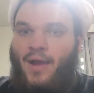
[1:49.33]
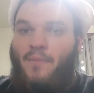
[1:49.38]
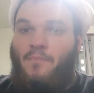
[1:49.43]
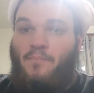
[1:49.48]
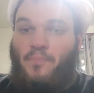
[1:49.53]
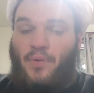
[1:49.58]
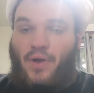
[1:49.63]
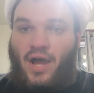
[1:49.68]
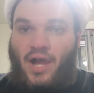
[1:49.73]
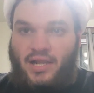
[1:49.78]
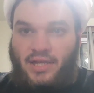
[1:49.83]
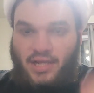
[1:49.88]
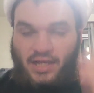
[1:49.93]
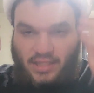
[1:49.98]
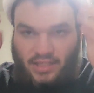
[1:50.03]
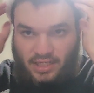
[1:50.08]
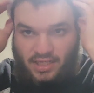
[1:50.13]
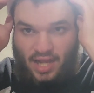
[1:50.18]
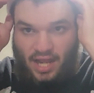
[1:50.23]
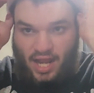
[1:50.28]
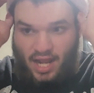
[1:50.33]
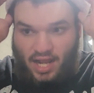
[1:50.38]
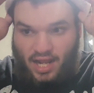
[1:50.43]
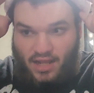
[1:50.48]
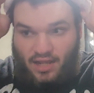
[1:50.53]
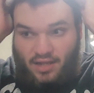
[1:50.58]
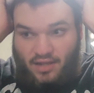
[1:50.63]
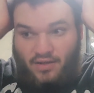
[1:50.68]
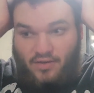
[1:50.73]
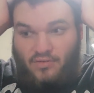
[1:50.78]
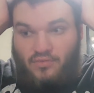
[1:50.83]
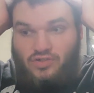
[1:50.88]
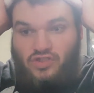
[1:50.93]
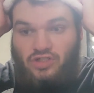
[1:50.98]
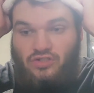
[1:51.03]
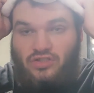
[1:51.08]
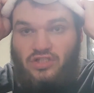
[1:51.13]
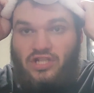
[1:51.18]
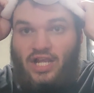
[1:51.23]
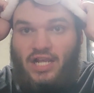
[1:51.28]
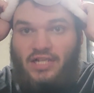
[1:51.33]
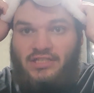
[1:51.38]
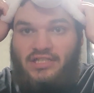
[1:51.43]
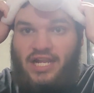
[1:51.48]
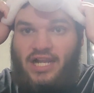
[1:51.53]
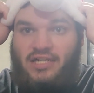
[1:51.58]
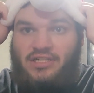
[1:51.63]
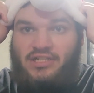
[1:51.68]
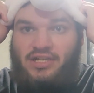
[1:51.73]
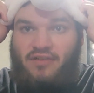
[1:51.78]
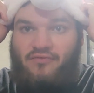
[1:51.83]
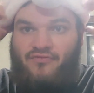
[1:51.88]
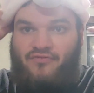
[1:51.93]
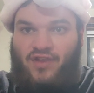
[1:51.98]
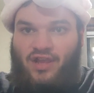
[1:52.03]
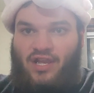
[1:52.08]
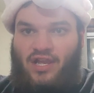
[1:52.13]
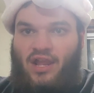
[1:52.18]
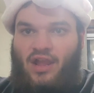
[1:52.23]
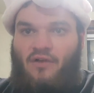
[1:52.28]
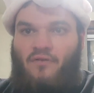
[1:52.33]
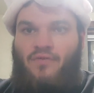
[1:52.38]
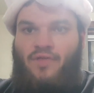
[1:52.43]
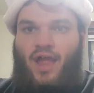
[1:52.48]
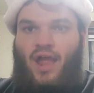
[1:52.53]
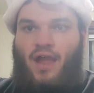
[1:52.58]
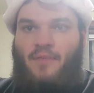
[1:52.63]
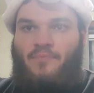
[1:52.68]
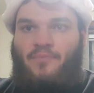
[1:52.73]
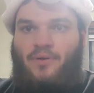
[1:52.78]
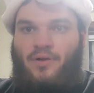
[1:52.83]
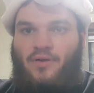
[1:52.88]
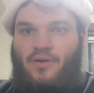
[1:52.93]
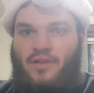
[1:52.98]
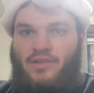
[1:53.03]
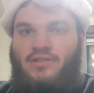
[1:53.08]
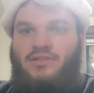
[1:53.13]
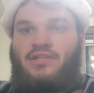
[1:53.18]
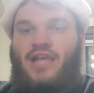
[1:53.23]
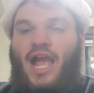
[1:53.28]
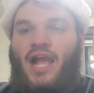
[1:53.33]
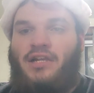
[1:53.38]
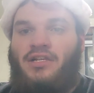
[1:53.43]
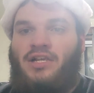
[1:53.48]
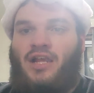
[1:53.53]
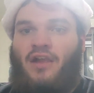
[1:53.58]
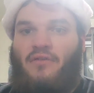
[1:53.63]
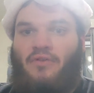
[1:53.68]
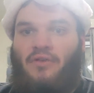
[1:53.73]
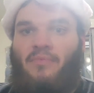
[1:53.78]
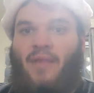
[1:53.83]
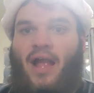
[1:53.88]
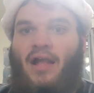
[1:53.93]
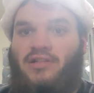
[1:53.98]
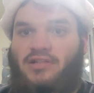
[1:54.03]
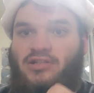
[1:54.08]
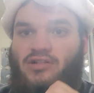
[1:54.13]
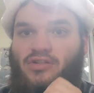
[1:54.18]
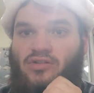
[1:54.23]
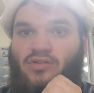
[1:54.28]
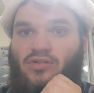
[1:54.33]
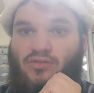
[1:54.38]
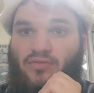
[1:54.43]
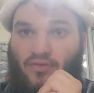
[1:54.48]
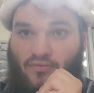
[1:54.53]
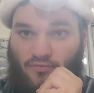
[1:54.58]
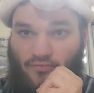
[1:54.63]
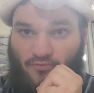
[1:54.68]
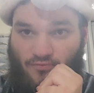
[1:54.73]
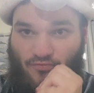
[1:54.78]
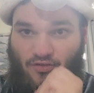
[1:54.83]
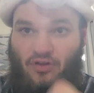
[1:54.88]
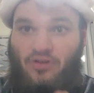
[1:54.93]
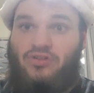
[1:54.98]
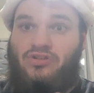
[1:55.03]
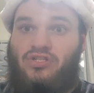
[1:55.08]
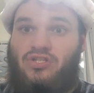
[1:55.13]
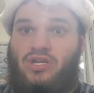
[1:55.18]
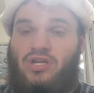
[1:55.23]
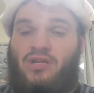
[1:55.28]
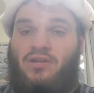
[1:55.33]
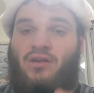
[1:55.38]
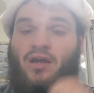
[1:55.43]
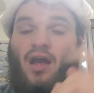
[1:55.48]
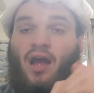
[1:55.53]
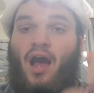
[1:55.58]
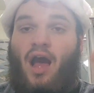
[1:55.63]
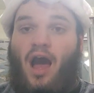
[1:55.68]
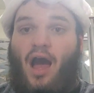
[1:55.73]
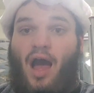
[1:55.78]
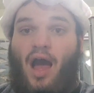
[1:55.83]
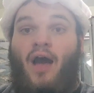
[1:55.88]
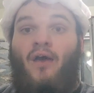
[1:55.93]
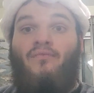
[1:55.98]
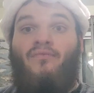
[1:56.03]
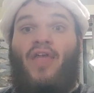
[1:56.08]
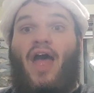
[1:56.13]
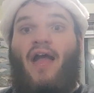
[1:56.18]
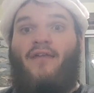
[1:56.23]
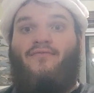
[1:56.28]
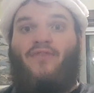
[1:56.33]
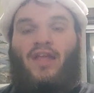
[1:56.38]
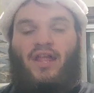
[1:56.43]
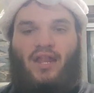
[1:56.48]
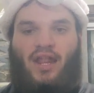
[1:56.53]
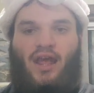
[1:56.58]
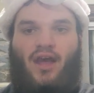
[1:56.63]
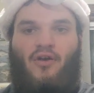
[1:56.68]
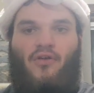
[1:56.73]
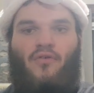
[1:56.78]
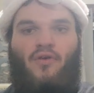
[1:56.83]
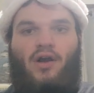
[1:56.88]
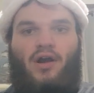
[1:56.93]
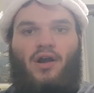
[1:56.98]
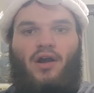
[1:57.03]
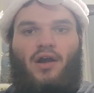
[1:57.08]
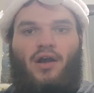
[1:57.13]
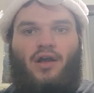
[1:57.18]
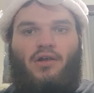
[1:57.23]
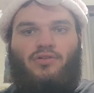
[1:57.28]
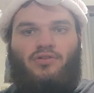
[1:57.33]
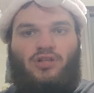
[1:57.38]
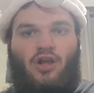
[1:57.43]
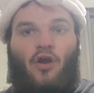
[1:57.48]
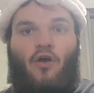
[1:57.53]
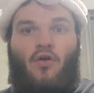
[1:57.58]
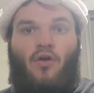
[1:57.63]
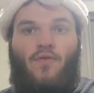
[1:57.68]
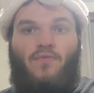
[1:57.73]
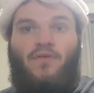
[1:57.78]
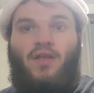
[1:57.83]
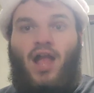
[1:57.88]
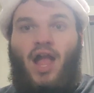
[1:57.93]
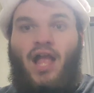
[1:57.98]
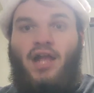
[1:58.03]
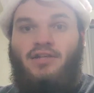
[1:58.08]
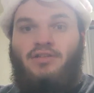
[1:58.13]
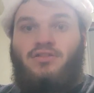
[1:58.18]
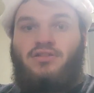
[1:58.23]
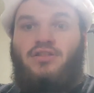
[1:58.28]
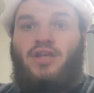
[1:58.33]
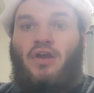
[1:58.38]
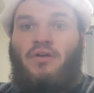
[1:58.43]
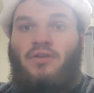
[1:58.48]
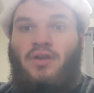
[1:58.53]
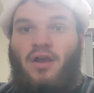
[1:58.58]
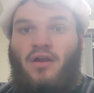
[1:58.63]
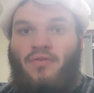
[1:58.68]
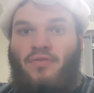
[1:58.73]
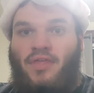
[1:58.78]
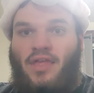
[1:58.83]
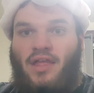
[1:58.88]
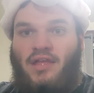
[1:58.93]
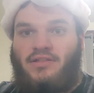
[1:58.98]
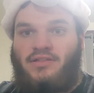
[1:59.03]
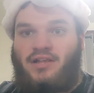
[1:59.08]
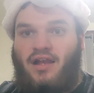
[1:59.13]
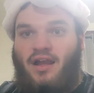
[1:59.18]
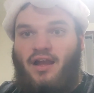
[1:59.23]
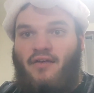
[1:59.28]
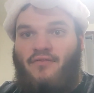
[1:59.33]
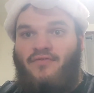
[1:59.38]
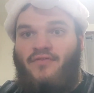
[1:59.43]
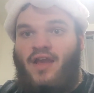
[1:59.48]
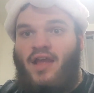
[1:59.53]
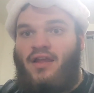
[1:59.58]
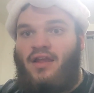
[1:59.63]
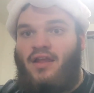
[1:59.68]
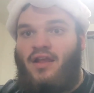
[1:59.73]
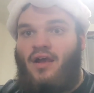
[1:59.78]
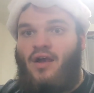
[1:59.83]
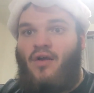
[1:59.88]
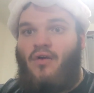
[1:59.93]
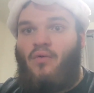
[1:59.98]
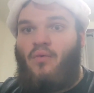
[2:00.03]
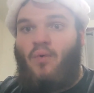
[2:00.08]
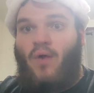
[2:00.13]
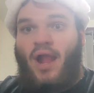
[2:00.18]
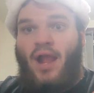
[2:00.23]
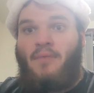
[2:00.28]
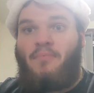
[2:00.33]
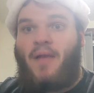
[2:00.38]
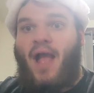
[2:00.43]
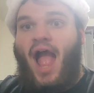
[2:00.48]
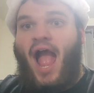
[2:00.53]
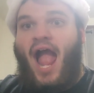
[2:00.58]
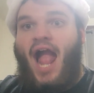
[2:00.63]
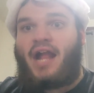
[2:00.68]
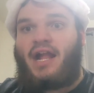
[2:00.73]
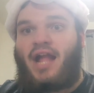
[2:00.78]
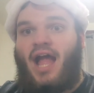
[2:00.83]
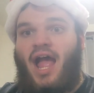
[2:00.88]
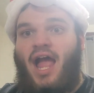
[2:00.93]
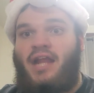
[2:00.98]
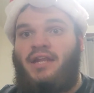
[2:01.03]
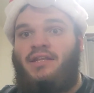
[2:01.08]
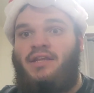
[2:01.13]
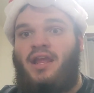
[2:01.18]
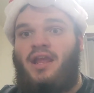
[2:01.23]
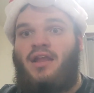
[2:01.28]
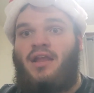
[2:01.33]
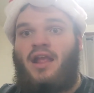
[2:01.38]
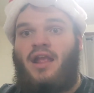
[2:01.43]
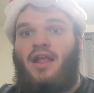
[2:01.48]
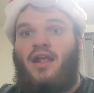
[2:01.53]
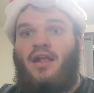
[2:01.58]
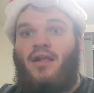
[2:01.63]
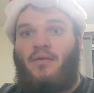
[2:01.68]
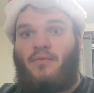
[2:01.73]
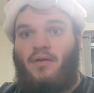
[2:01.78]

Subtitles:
But today is actually a video that this is actually a remastered version of that video. So if you guys don't know this, a video way back, I did a